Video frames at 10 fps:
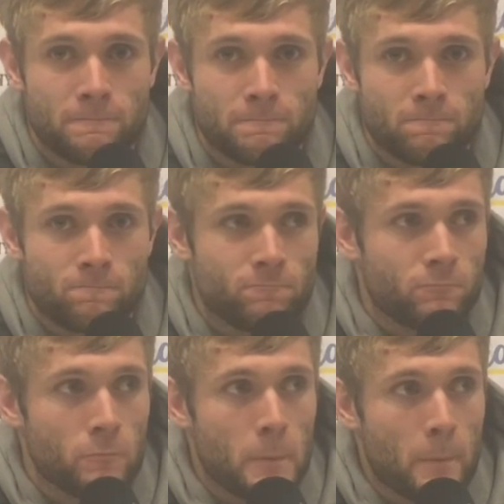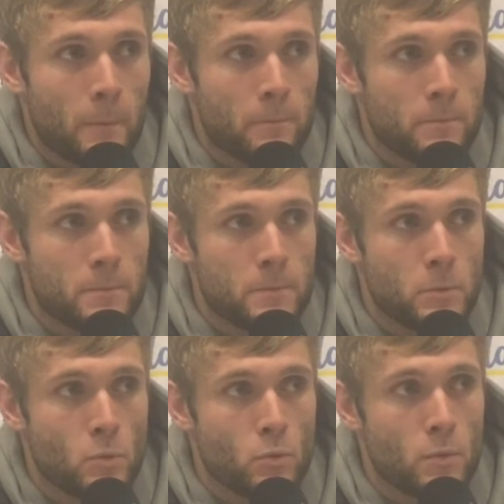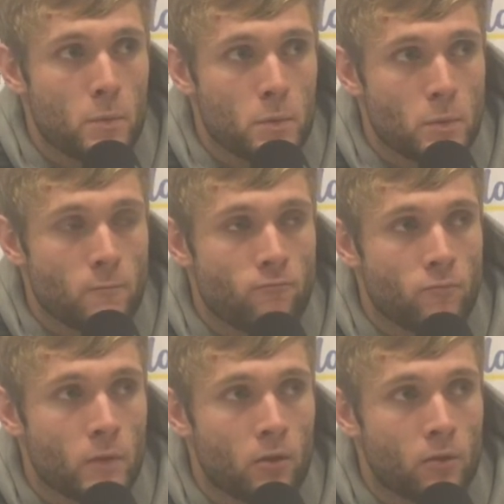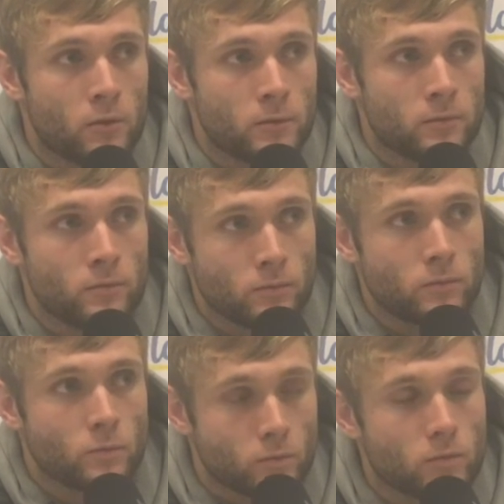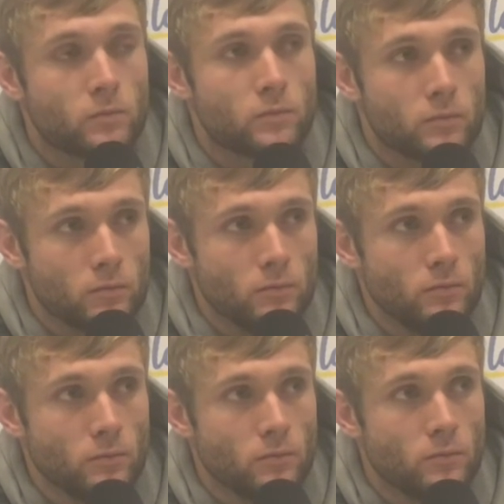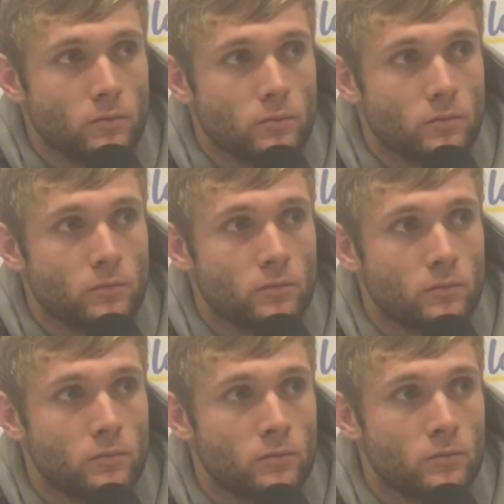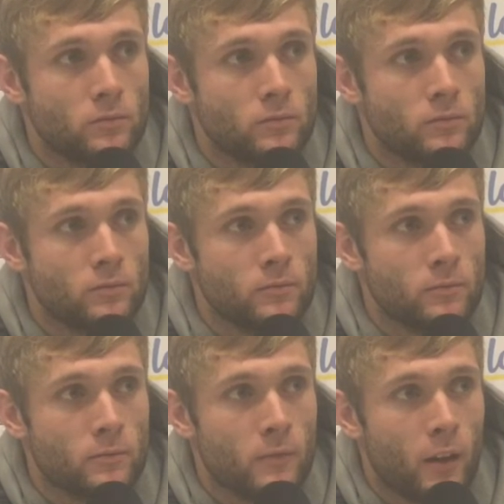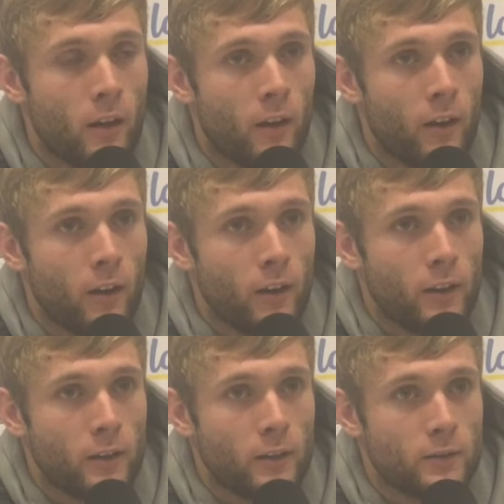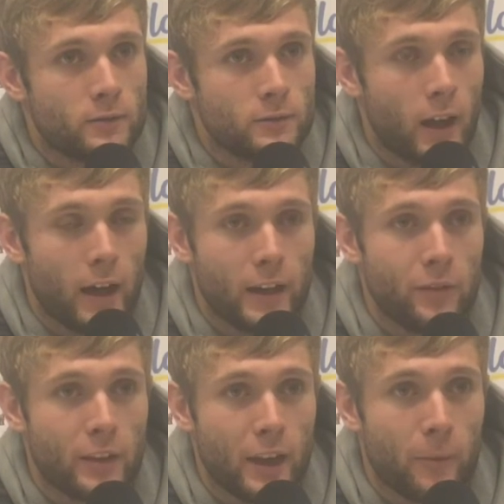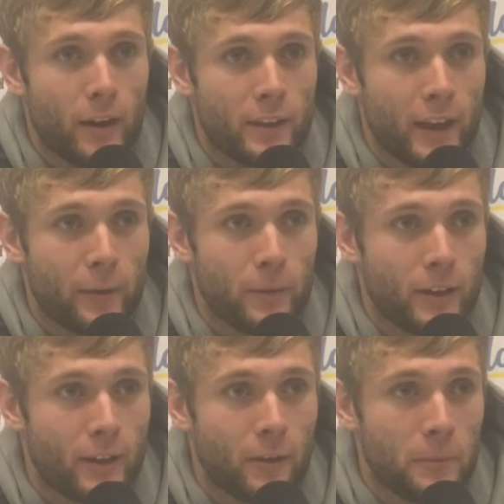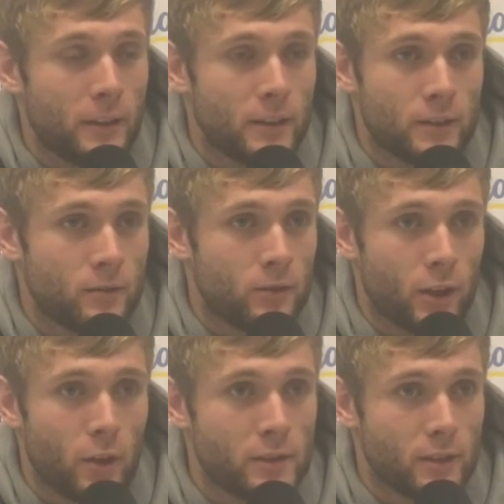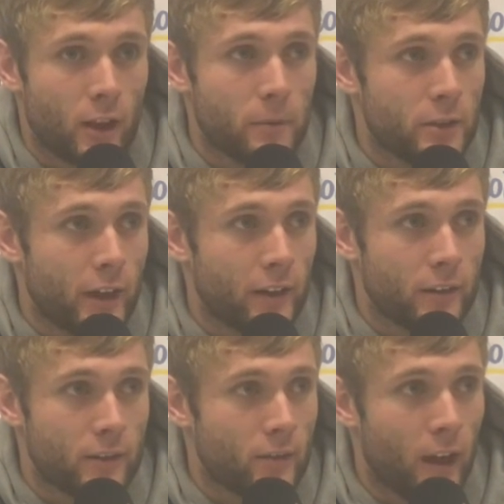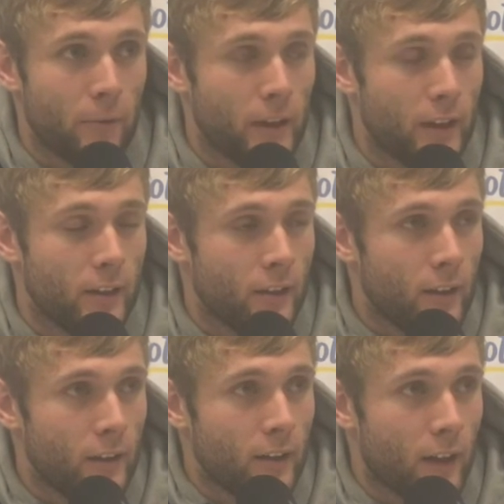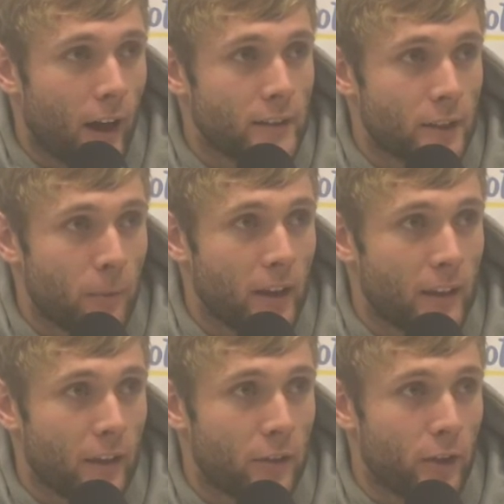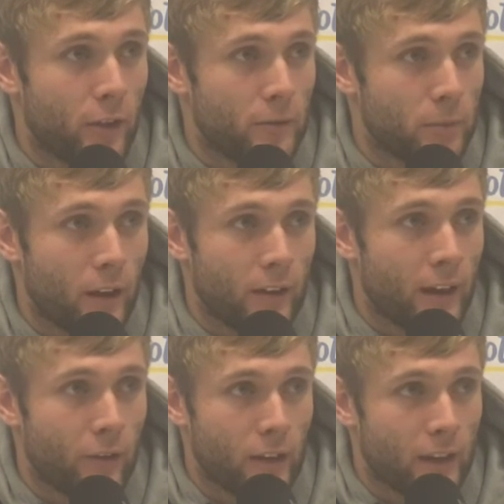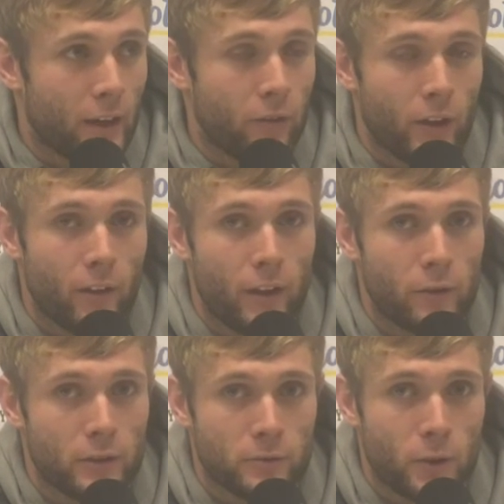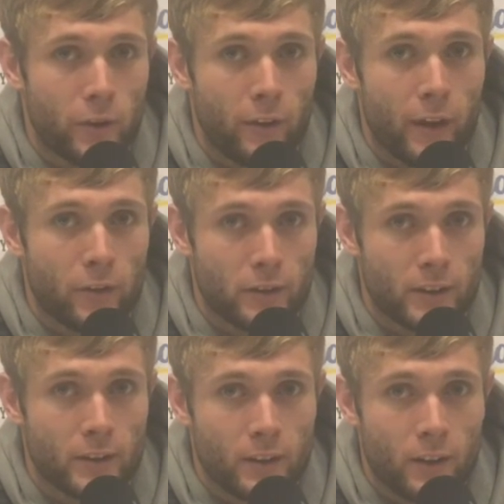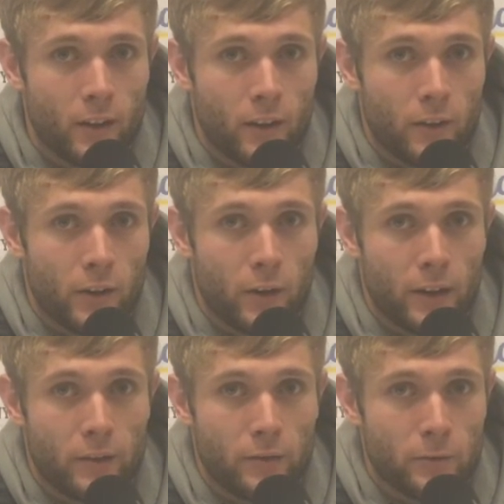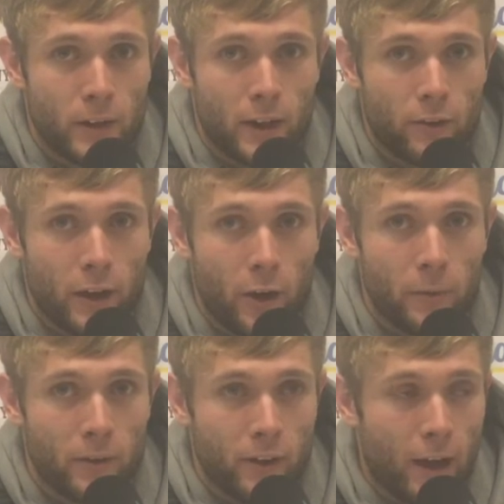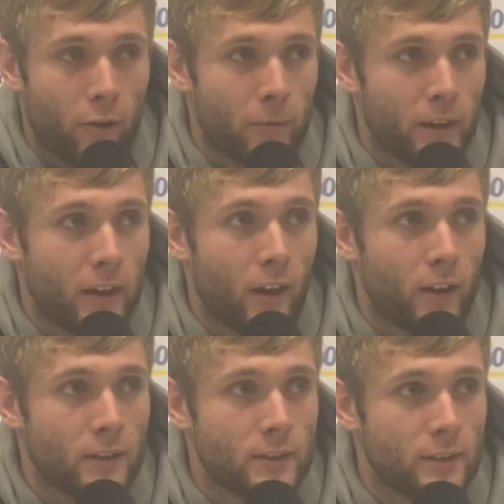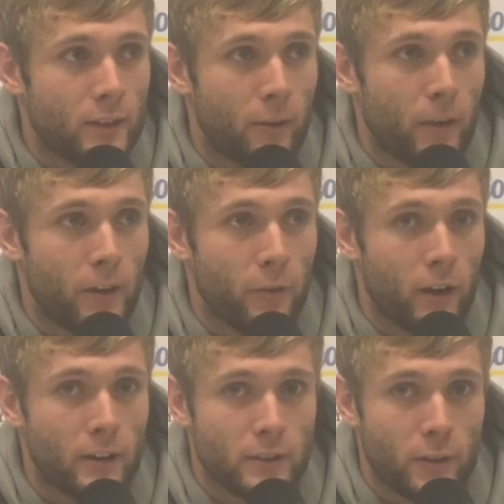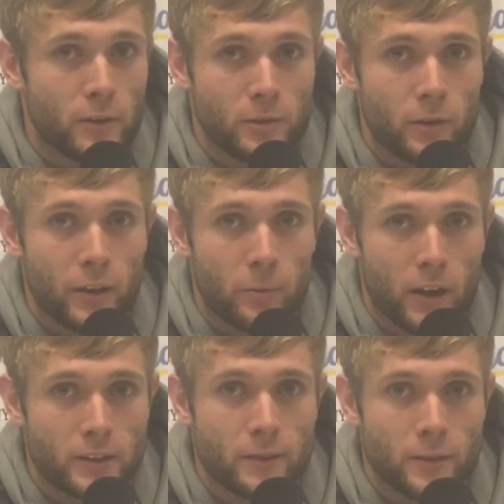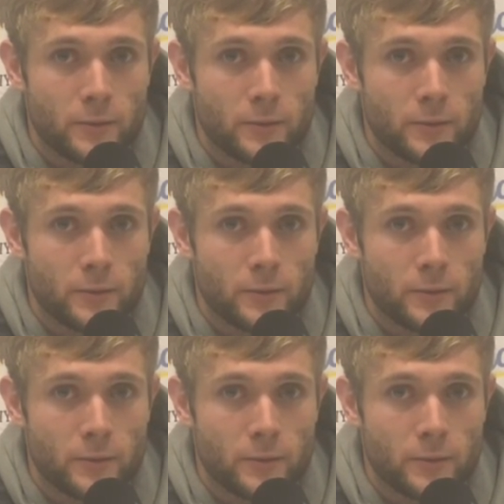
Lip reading: You've been on the receiving end on more of those than anybody else, it seems like. Was that one maybe even more impressive because he was rolling left rather than his right? Yeah, I didn't even think about that, but it just shows his arm strength. Not many guys can make that throw, probably not even at the NFL level, rolling left and throwing it whatever, however many yards on the run. So it was really impressive.